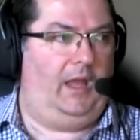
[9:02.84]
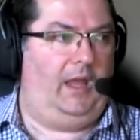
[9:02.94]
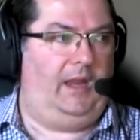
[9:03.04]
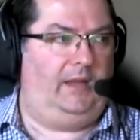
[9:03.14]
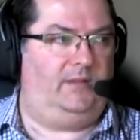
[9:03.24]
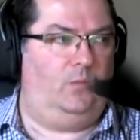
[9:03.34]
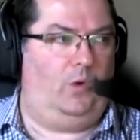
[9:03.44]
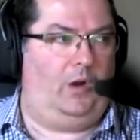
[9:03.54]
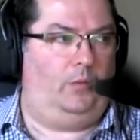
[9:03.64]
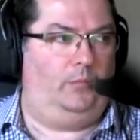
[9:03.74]
eastern
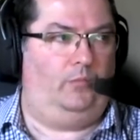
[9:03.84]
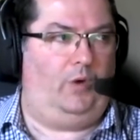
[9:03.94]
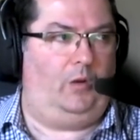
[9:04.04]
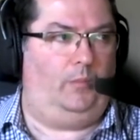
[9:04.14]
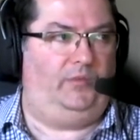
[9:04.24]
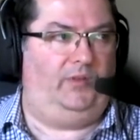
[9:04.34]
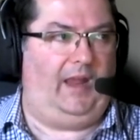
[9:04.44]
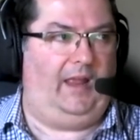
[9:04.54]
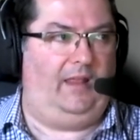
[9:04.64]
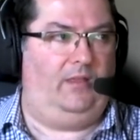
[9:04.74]
realm, realms
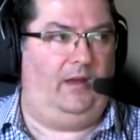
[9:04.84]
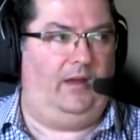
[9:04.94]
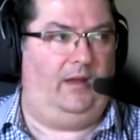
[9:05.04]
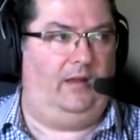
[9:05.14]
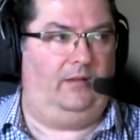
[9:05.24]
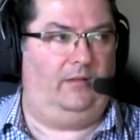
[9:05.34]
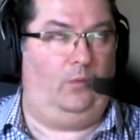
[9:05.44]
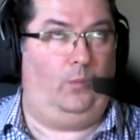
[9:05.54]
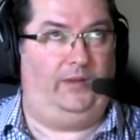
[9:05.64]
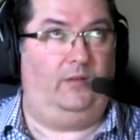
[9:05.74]
and the
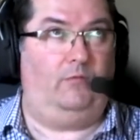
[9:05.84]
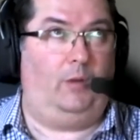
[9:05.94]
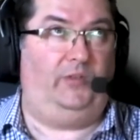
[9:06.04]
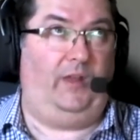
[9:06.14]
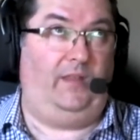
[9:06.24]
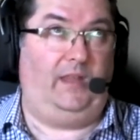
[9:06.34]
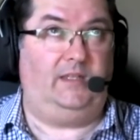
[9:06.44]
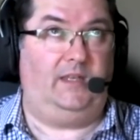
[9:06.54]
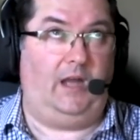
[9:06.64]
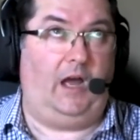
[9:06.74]
the western realms and the
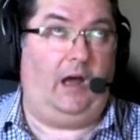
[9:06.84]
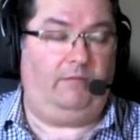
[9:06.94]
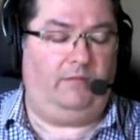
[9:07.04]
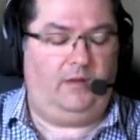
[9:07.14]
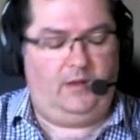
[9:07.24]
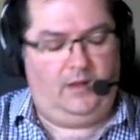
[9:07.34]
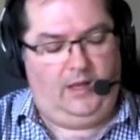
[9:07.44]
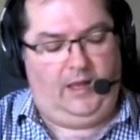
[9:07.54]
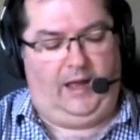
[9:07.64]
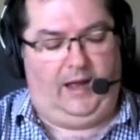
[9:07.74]
eastern half,
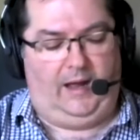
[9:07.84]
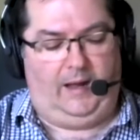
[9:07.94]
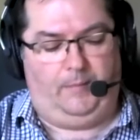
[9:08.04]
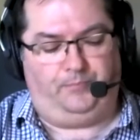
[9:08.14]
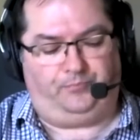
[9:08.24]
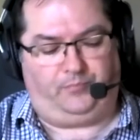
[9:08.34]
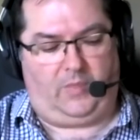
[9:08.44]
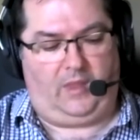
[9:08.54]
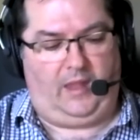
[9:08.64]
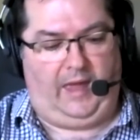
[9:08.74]
um,
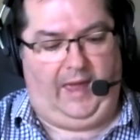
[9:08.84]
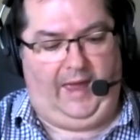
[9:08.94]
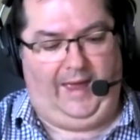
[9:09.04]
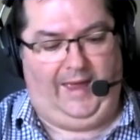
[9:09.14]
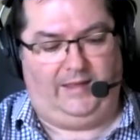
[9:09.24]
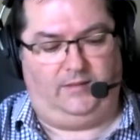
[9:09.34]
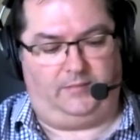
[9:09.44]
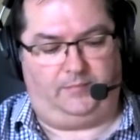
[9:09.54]
and